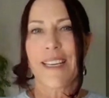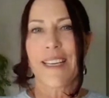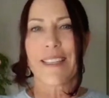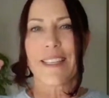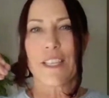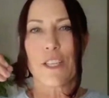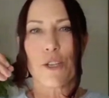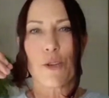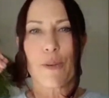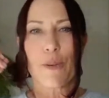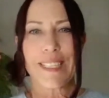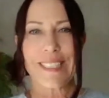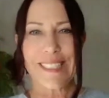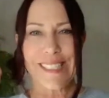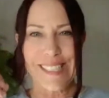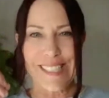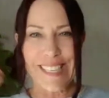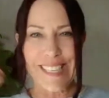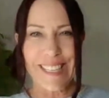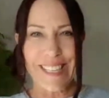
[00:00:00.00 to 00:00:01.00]
that you can
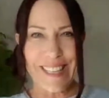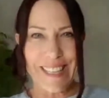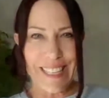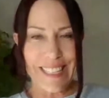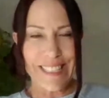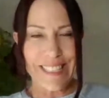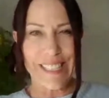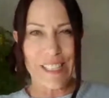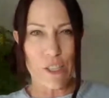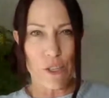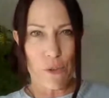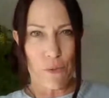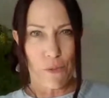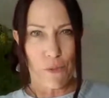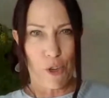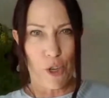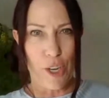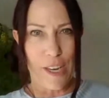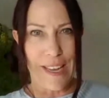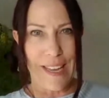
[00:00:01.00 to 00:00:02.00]
see the things that you've
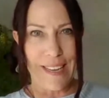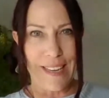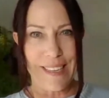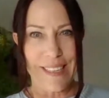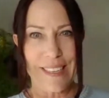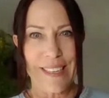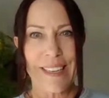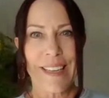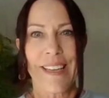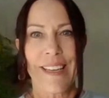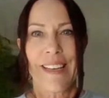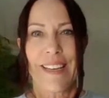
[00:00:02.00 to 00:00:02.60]
created.